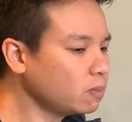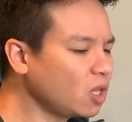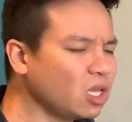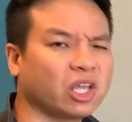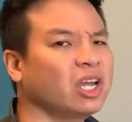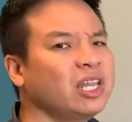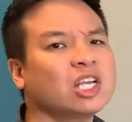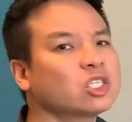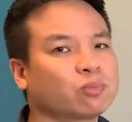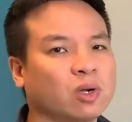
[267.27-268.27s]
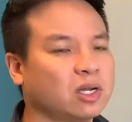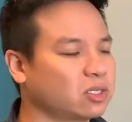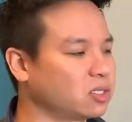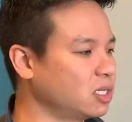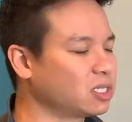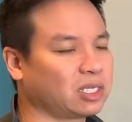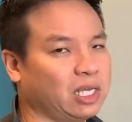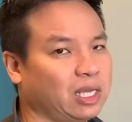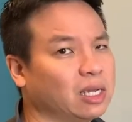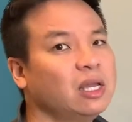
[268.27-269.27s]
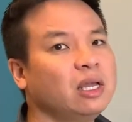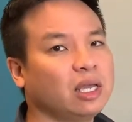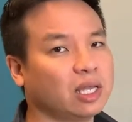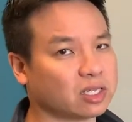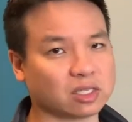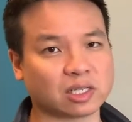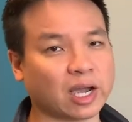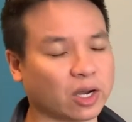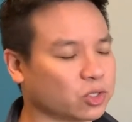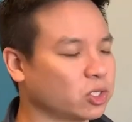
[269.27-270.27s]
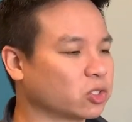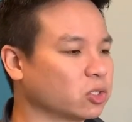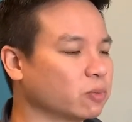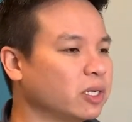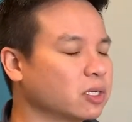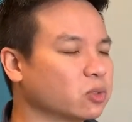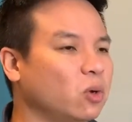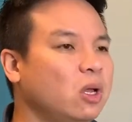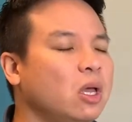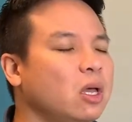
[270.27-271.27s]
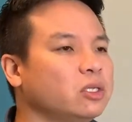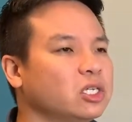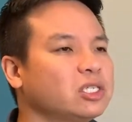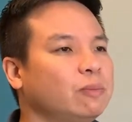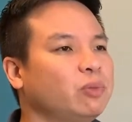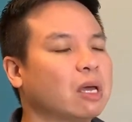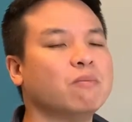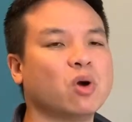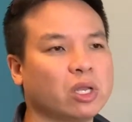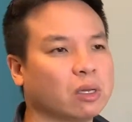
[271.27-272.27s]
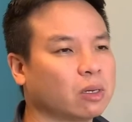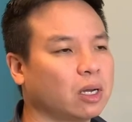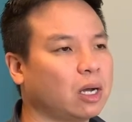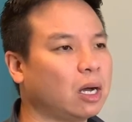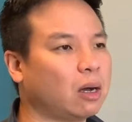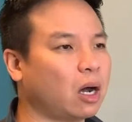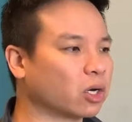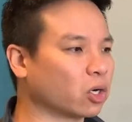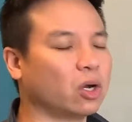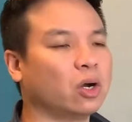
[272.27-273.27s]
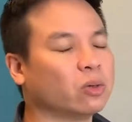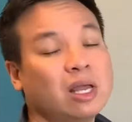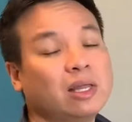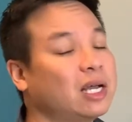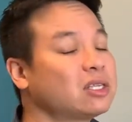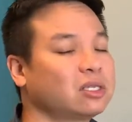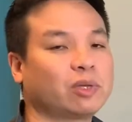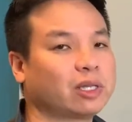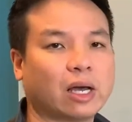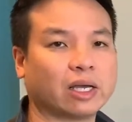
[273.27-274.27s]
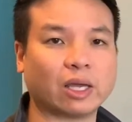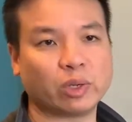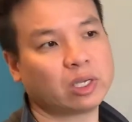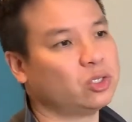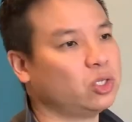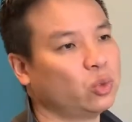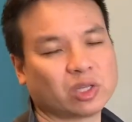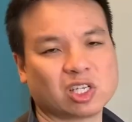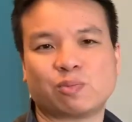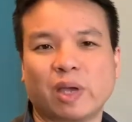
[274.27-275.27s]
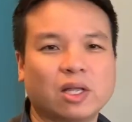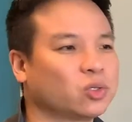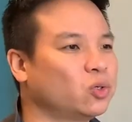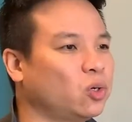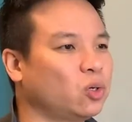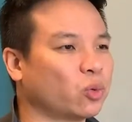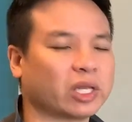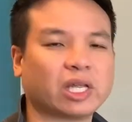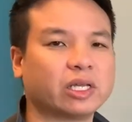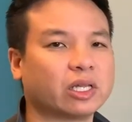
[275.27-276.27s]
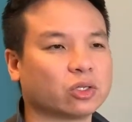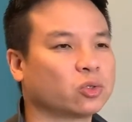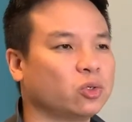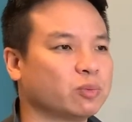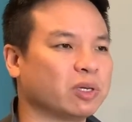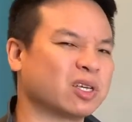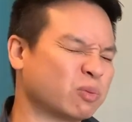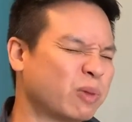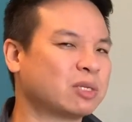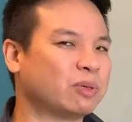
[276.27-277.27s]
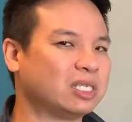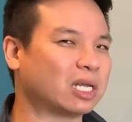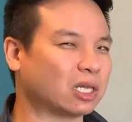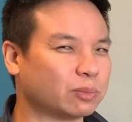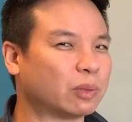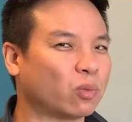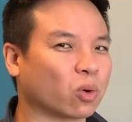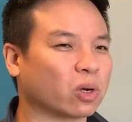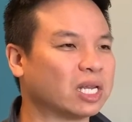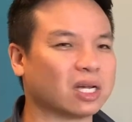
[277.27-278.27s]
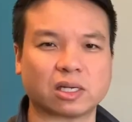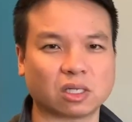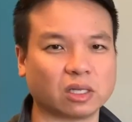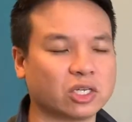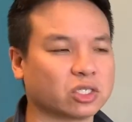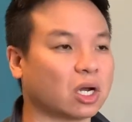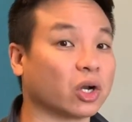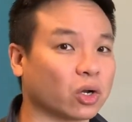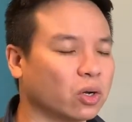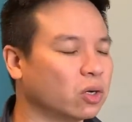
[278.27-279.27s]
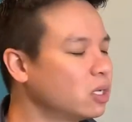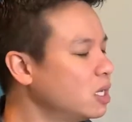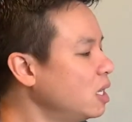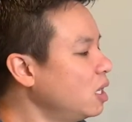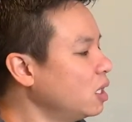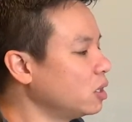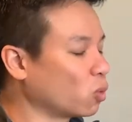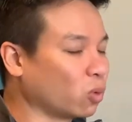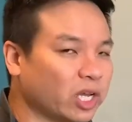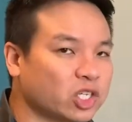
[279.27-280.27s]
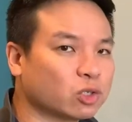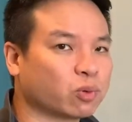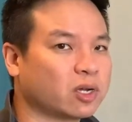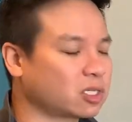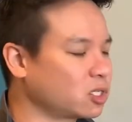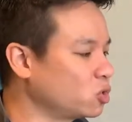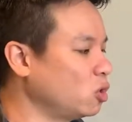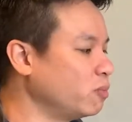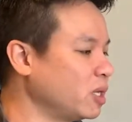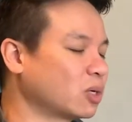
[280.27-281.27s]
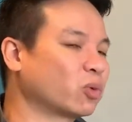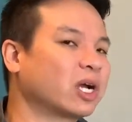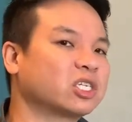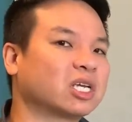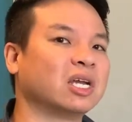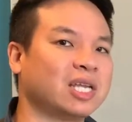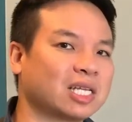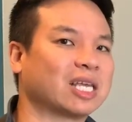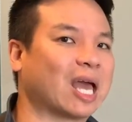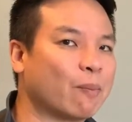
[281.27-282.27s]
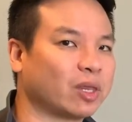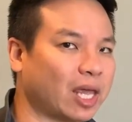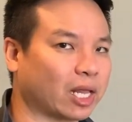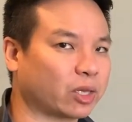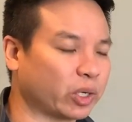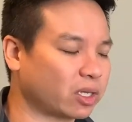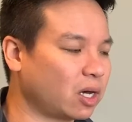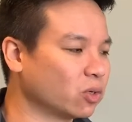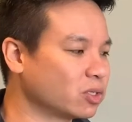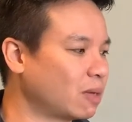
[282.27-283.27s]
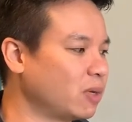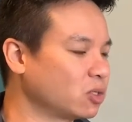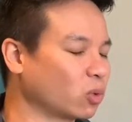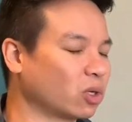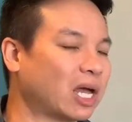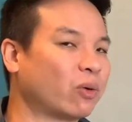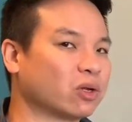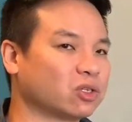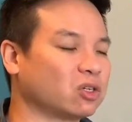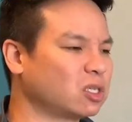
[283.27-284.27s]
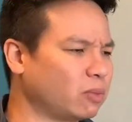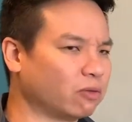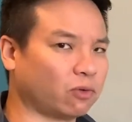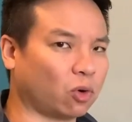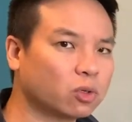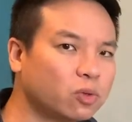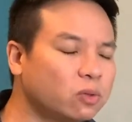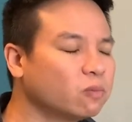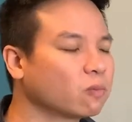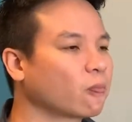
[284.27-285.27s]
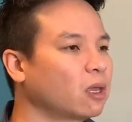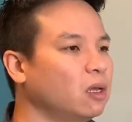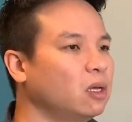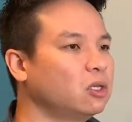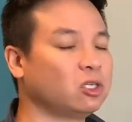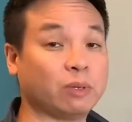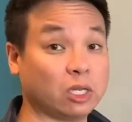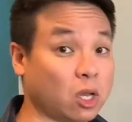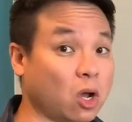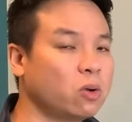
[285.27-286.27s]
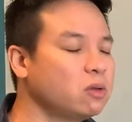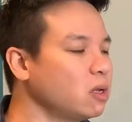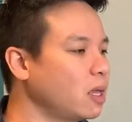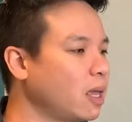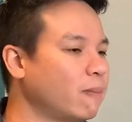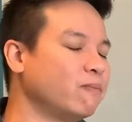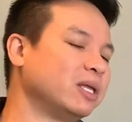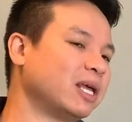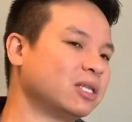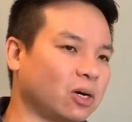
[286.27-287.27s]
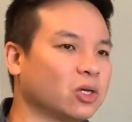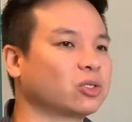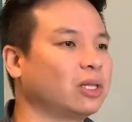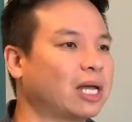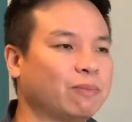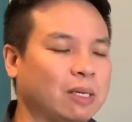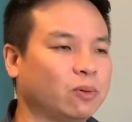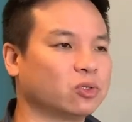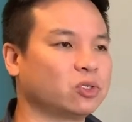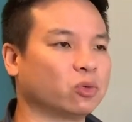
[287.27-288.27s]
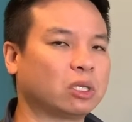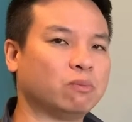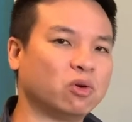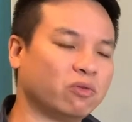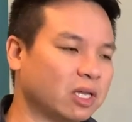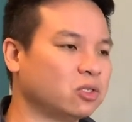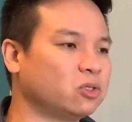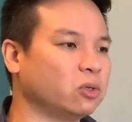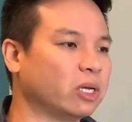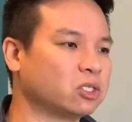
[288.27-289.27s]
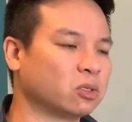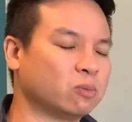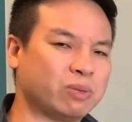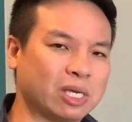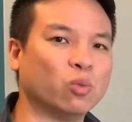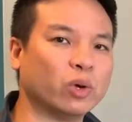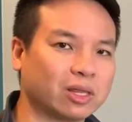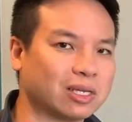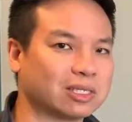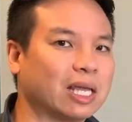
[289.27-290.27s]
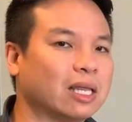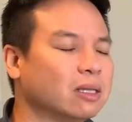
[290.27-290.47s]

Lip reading: The connection process is key in this entire structure, because just simply emoting on our own, that's something that, again, we can do with the spade tool or with any of the other tools, because they're meant to be done a little bit more in isolation on our own. The relational processing tool means that we're actually connecting empathetically with others. That means we're allowing ourselves to be vulnerable, to be known, but then to also allow people to really move into and to be with us in